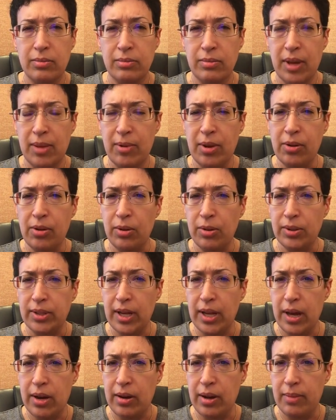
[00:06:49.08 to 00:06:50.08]
maybe you're
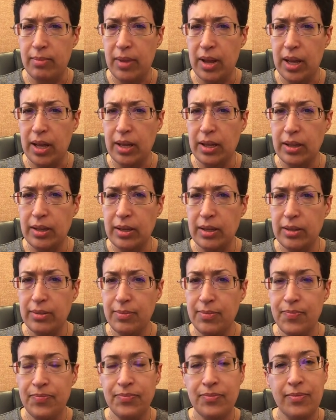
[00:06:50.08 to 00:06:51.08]
holding out on me,
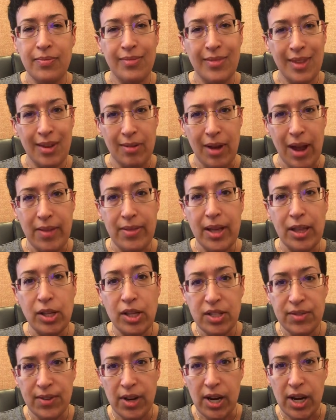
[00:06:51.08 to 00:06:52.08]
right? That
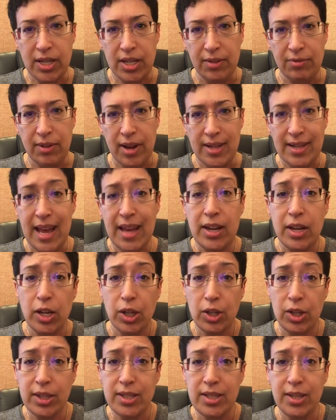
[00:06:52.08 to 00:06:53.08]
looks very different, and
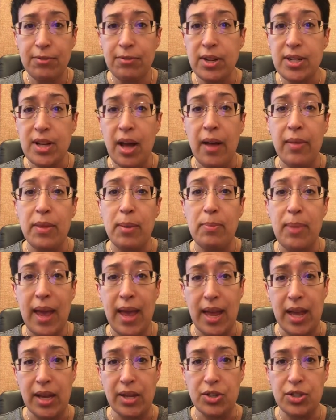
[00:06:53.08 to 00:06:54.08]
it'll look different on the
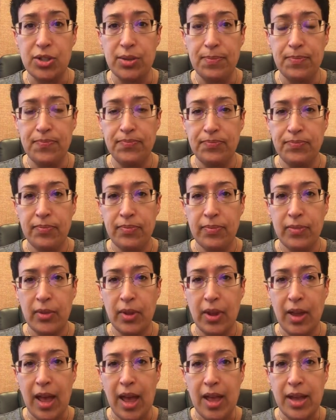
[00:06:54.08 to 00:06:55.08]
page,
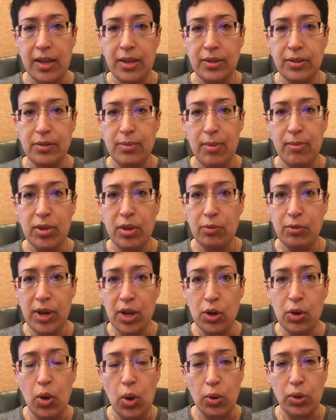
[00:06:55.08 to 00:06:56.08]
okay? So remember, the
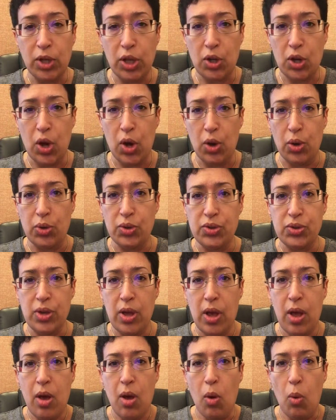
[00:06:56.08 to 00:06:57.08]
reader only knows
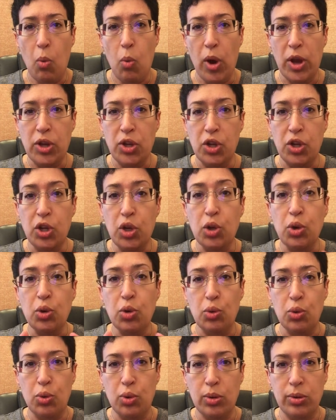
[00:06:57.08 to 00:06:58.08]
what
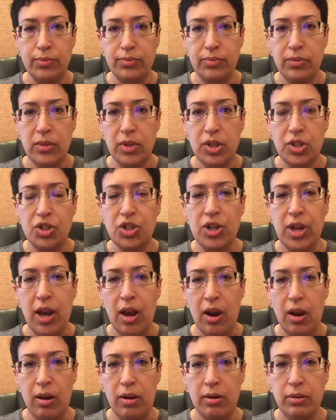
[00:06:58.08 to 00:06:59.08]
you
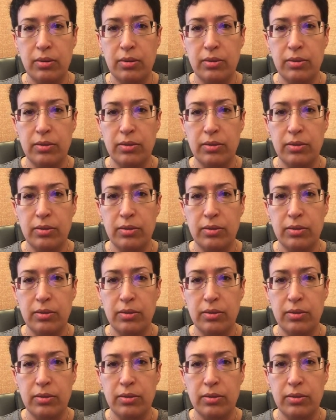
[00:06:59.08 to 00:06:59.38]
share